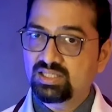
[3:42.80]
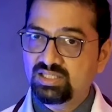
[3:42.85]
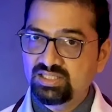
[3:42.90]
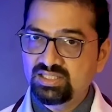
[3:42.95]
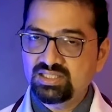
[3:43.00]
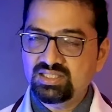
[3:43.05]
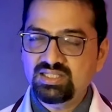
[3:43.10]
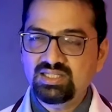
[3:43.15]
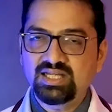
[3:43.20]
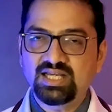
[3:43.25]

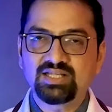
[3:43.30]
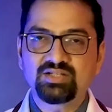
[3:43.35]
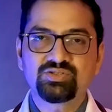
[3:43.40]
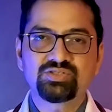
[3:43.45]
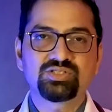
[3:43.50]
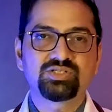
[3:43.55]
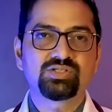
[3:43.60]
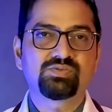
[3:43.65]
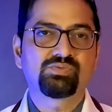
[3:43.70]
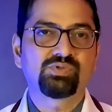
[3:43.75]
Clinical
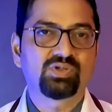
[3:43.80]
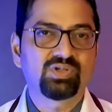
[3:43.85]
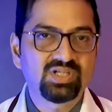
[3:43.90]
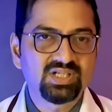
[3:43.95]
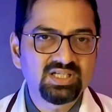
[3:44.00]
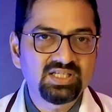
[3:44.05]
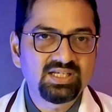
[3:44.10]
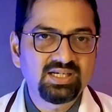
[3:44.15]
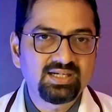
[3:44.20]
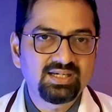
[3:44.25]
diagnosis of
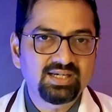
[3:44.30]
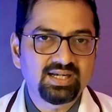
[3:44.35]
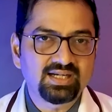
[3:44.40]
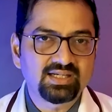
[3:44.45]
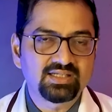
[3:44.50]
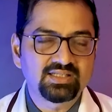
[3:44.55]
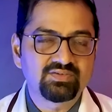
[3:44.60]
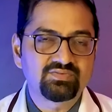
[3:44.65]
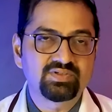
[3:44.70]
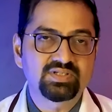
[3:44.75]
urinary
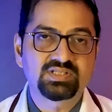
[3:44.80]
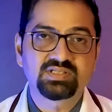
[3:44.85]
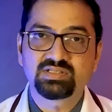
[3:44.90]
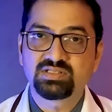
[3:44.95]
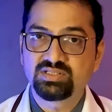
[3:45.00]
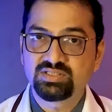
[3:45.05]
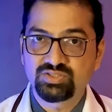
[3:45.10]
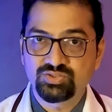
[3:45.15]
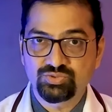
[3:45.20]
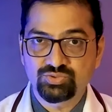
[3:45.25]
tract
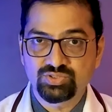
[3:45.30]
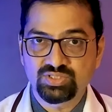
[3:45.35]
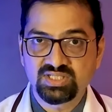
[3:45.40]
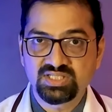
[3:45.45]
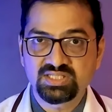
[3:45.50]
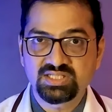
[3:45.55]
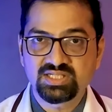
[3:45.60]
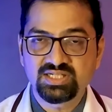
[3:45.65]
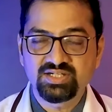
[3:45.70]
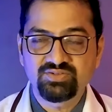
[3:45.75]
infection is usually
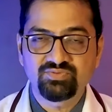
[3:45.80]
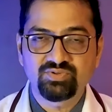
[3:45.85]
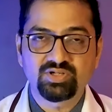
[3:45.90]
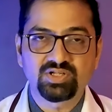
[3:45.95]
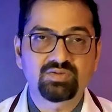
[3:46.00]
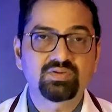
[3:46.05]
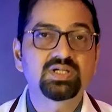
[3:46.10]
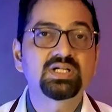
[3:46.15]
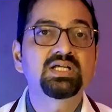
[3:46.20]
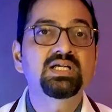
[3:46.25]

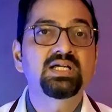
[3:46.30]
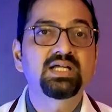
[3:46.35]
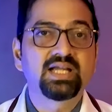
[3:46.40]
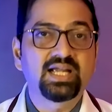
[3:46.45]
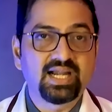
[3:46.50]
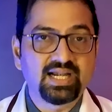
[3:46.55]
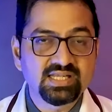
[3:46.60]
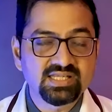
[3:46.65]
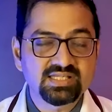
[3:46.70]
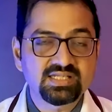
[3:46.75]
straightforward
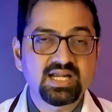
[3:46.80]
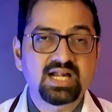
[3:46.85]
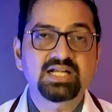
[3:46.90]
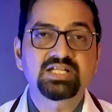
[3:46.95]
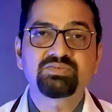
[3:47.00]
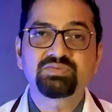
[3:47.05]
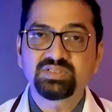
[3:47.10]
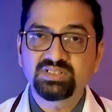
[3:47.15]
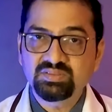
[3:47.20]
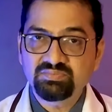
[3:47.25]
and
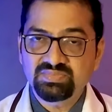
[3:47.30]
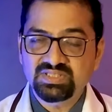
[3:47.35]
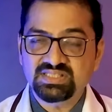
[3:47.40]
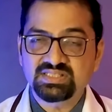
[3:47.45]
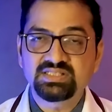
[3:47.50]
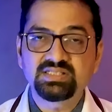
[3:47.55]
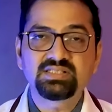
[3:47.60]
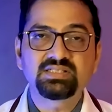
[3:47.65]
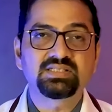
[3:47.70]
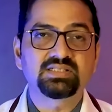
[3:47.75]
starts with the
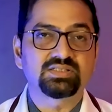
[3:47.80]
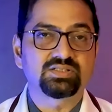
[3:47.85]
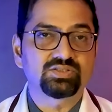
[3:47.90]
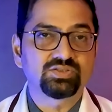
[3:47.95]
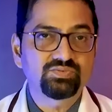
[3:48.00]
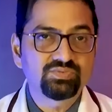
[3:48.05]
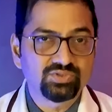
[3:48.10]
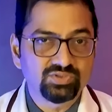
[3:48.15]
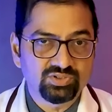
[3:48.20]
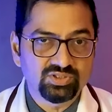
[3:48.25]
basic test
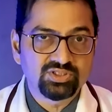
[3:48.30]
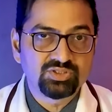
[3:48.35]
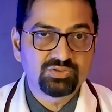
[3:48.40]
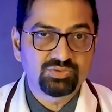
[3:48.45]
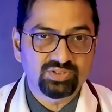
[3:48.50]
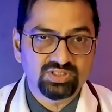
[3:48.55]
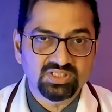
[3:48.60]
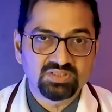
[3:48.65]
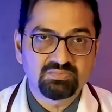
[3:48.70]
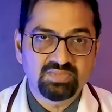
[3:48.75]
of urine
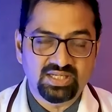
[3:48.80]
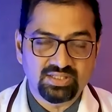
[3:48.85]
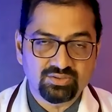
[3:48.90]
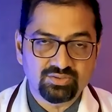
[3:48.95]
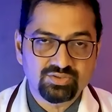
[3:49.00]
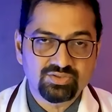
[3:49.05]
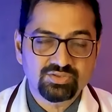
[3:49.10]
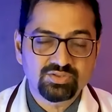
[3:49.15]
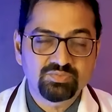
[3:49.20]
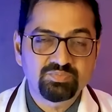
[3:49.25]
routine
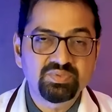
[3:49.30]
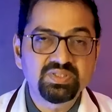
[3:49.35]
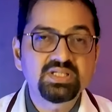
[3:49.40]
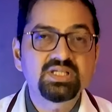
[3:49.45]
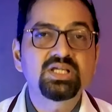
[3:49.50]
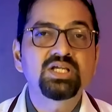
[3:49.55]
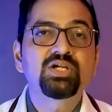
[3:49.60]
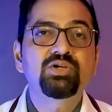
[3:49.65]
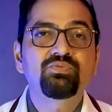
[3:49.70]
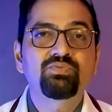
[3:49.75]

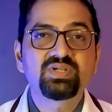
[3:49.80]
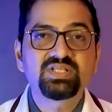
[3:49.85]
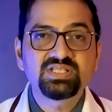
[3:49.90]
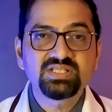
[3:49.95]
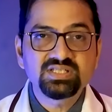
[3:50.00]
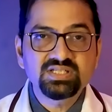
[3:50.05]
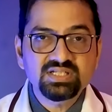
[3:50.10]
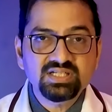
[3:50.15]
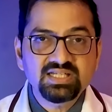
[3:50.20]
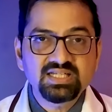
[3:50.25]
microscopy, which
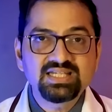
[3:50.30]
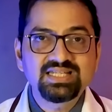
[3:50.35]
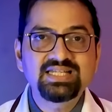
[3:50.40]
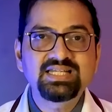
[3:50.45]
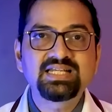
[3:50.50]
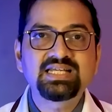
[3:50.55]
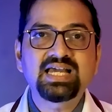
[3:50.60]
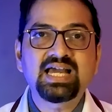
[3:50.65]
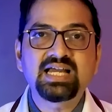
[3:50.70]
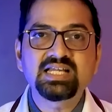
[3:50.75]
is a
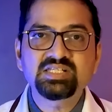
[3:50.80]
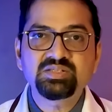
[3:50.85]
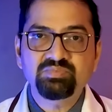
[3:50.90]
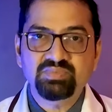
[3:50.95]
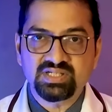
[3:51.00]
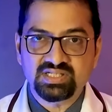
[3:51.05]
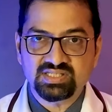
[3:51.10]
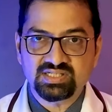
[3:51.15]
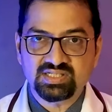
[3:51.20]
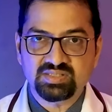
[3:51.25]
clean catch
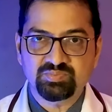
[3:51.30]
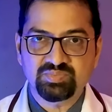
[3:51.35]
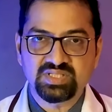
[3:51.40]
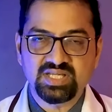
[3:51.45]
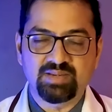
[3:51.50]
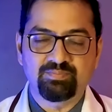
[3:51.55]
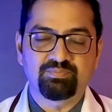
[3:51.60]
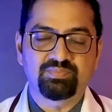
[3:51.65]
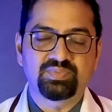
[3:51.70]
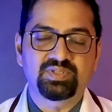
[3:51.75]
midstream
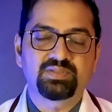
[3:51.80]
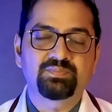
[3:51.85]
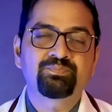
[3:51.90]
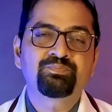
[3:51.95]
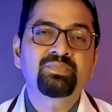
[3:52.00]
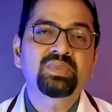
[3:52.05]
sample.